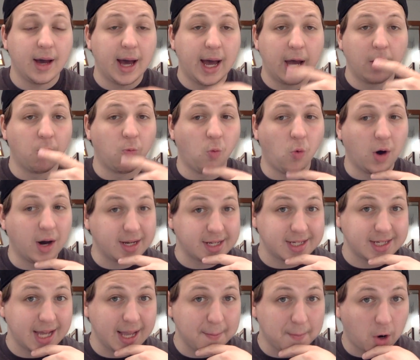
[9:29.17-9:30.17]
I want to
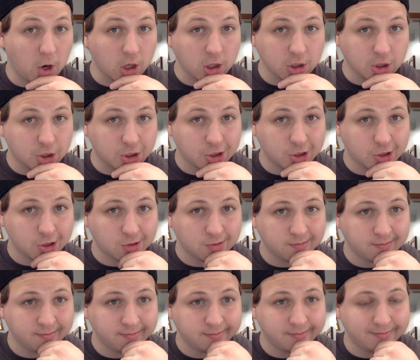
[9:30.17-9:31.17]
say March.
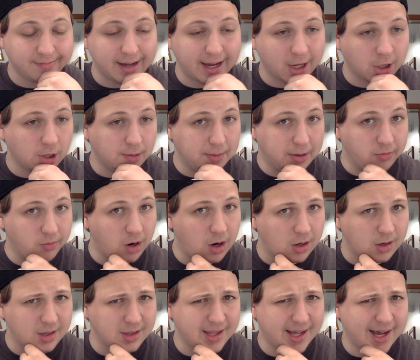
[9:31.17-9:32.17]
I could be
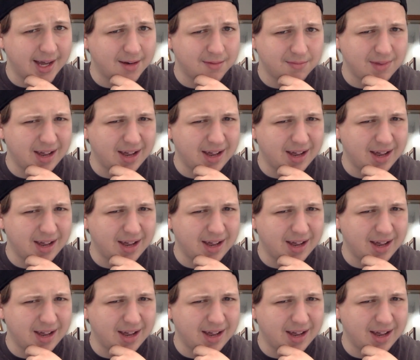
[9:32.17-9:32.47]
wrong on that.